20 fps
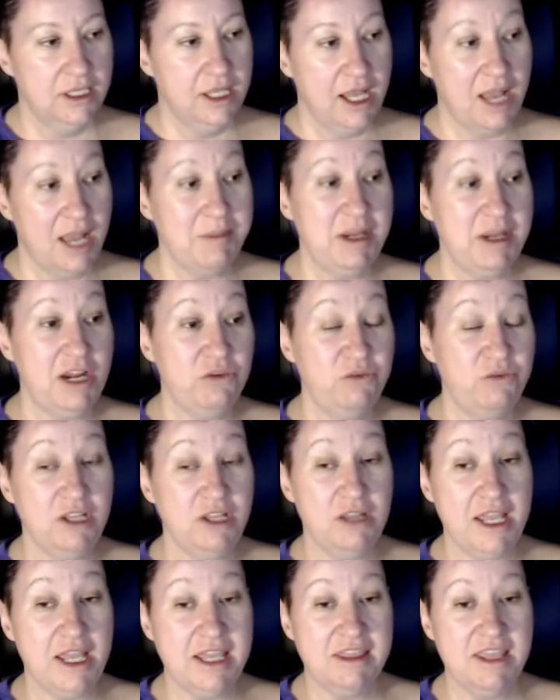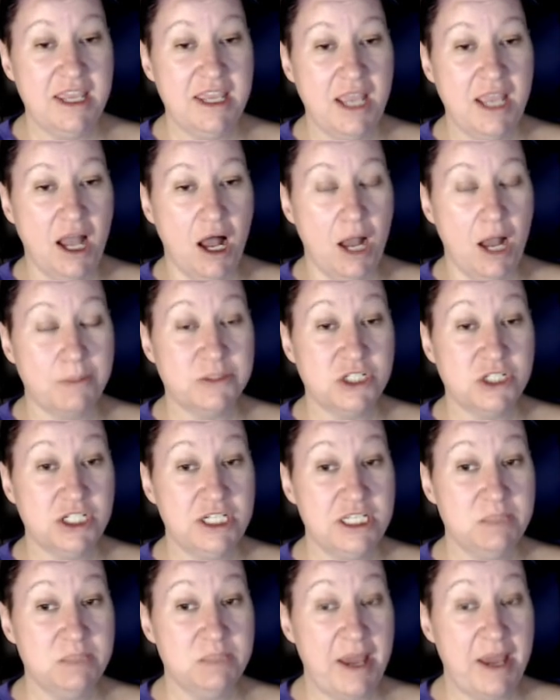I mean, I feel like the
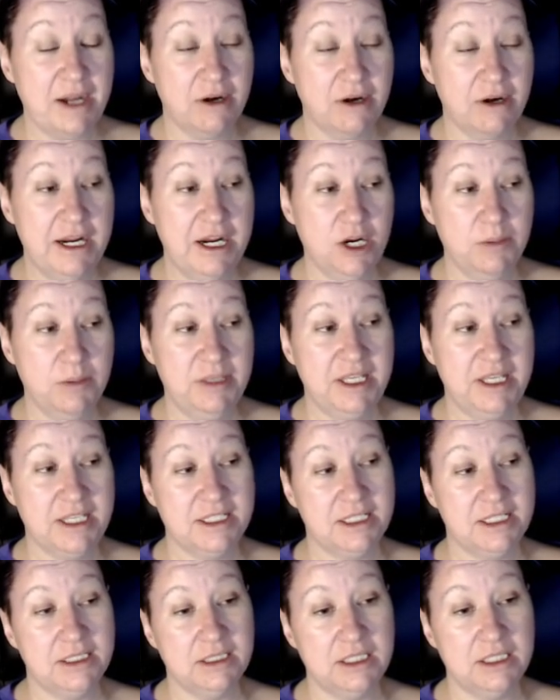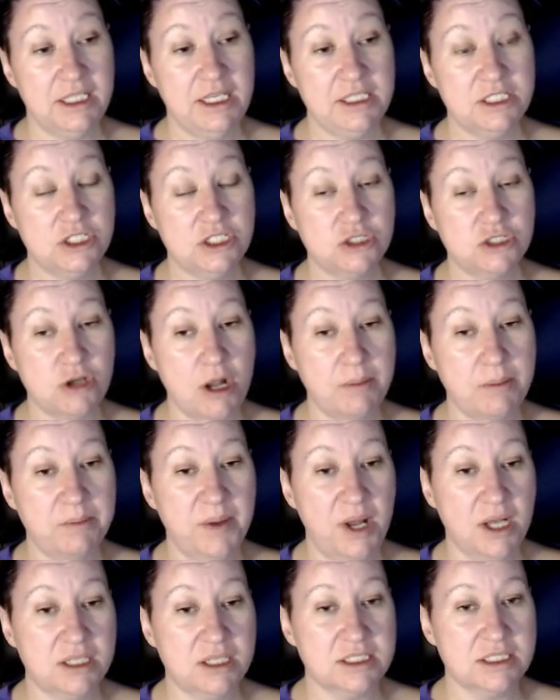option is better here because at least
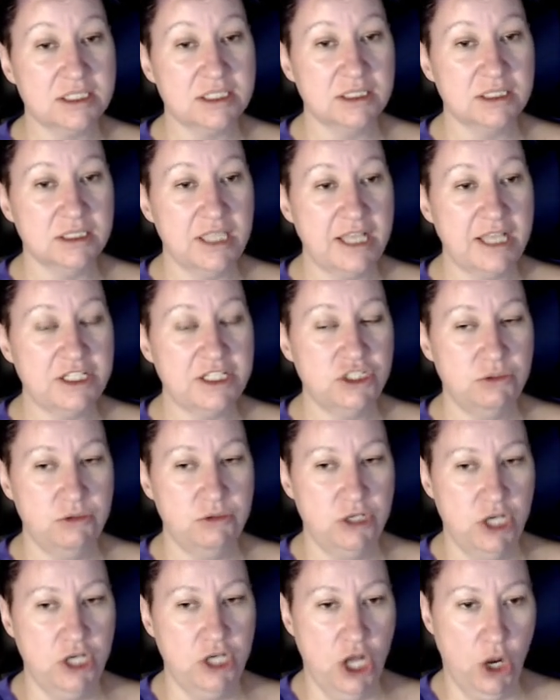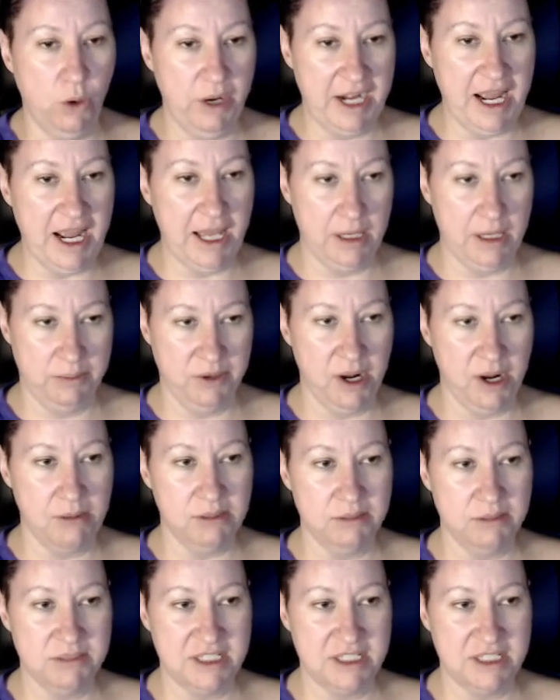Dropbox lets you know it had a problem